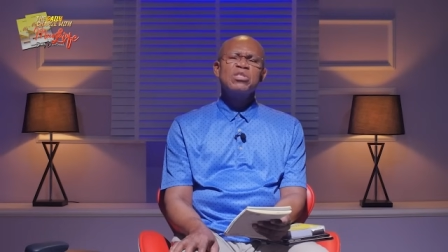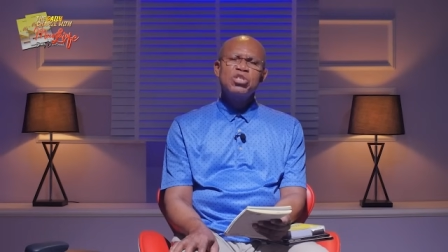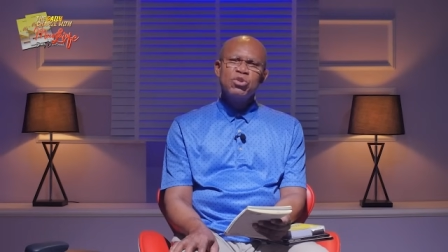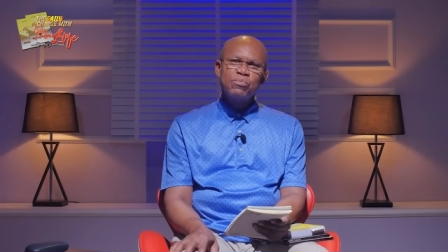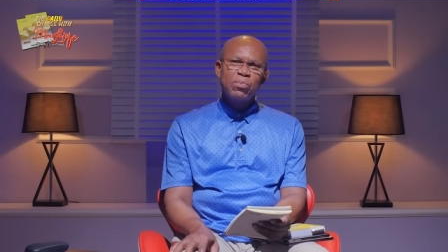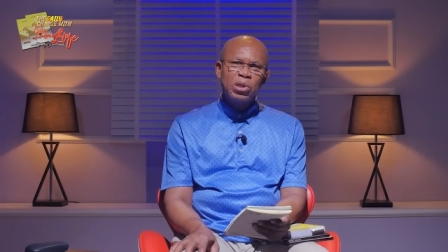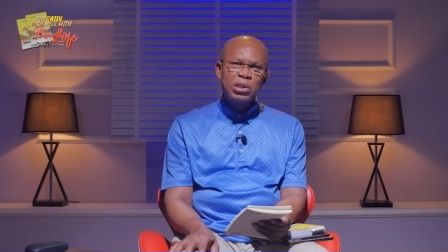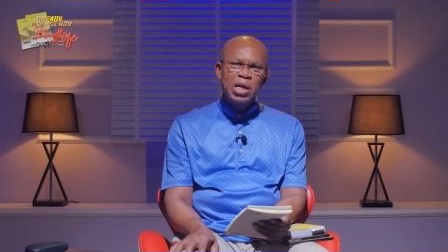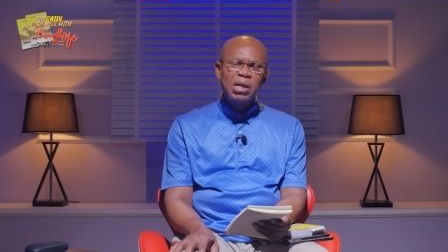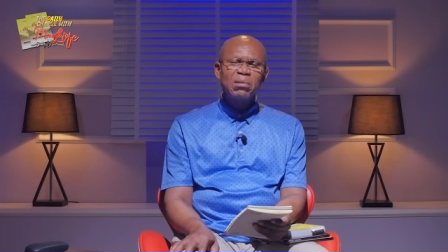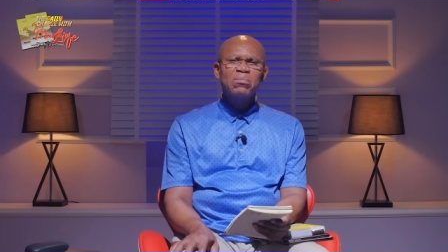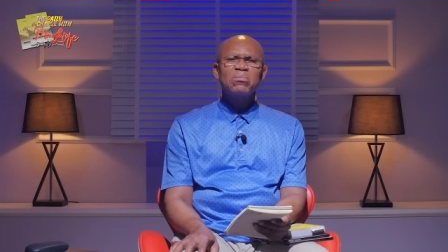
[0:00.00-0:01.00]
the
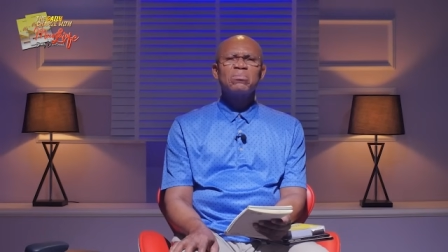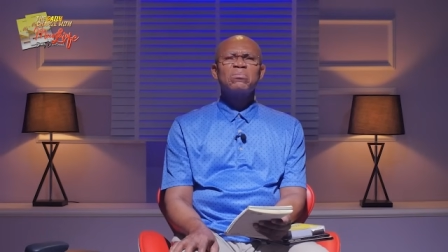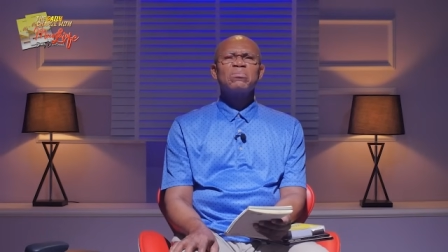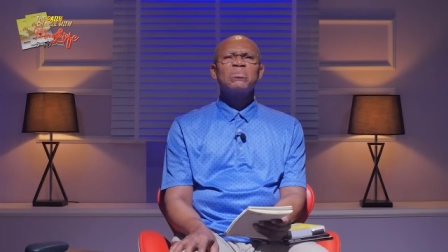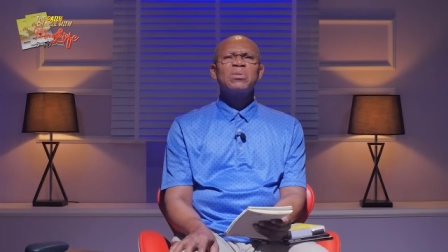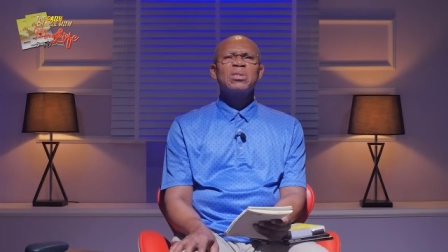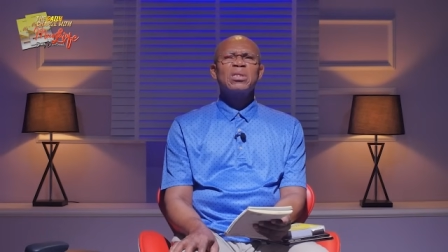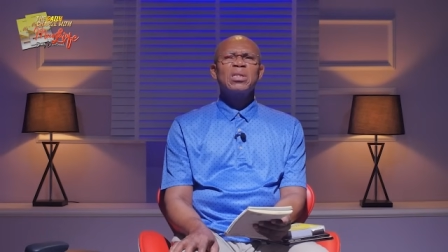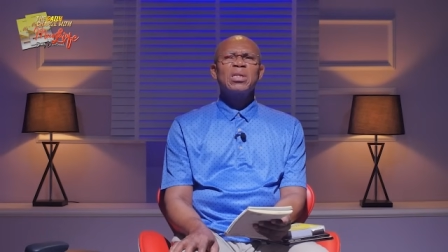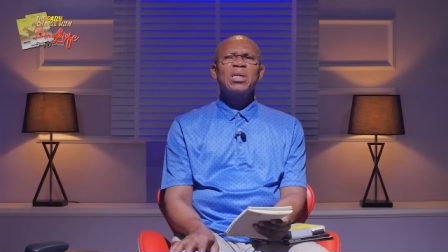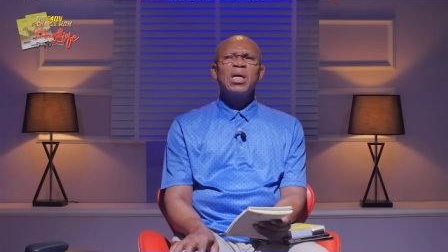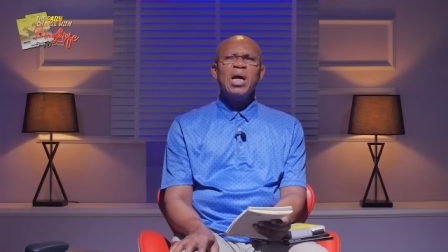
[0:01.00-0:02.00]
mother,
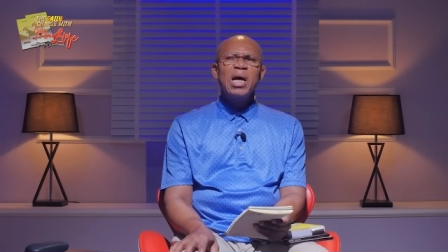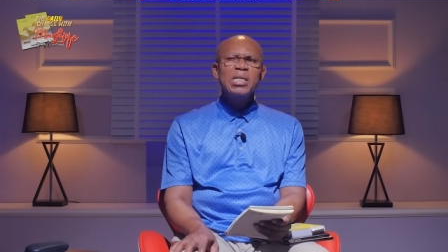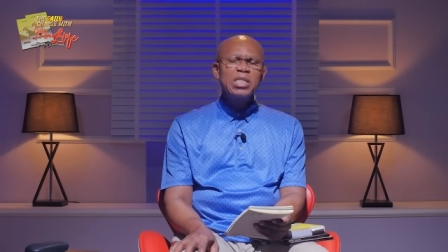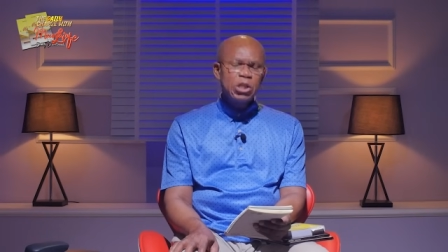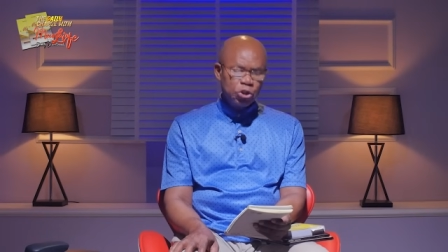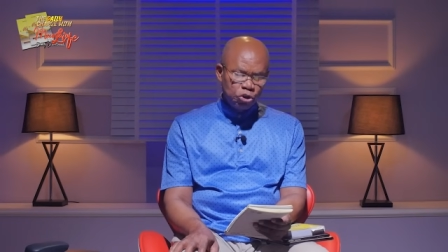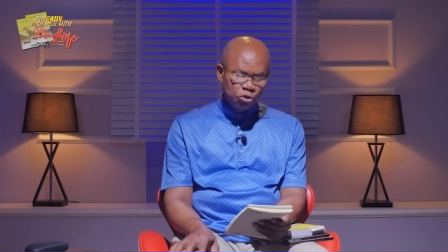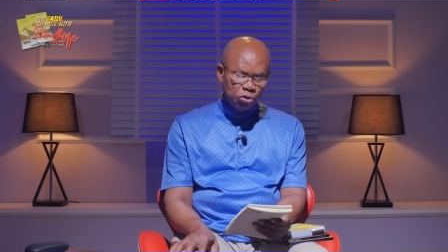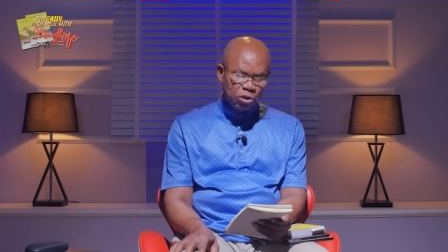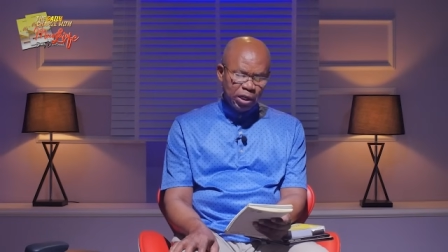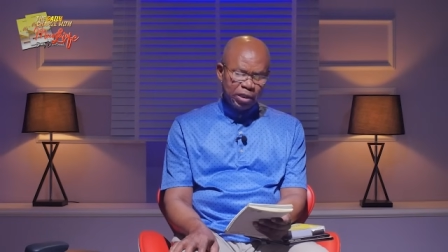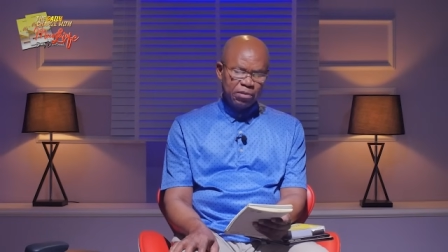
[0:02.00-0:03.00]
and the
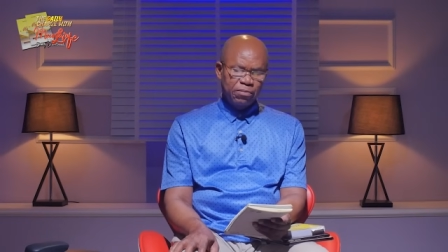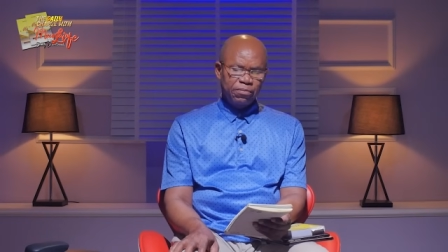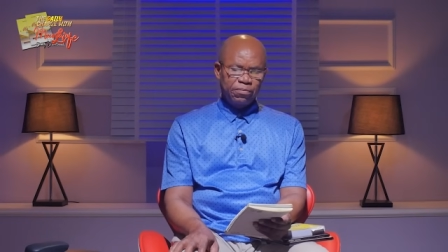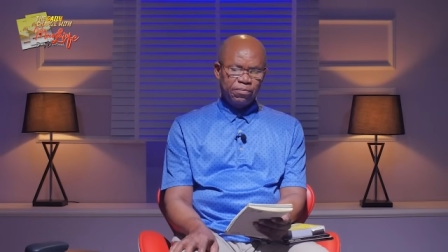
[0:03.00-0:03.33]
children.